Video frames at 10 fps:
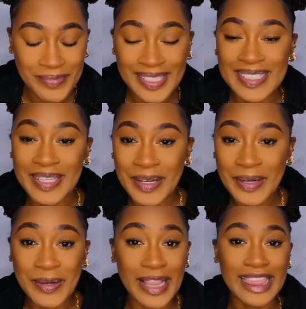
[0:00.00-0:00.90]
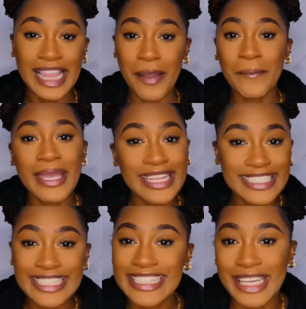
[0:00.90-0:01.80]
So let me
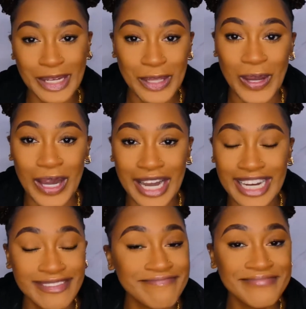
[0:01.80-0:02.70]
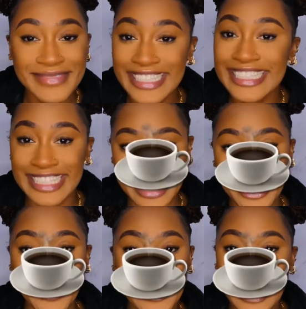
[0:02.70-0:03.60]
just tell y'all the
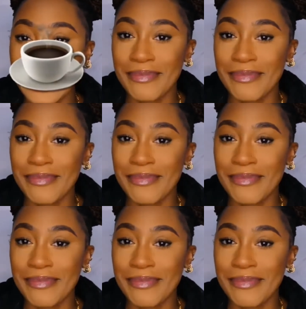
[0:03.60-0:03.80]
tea, okay?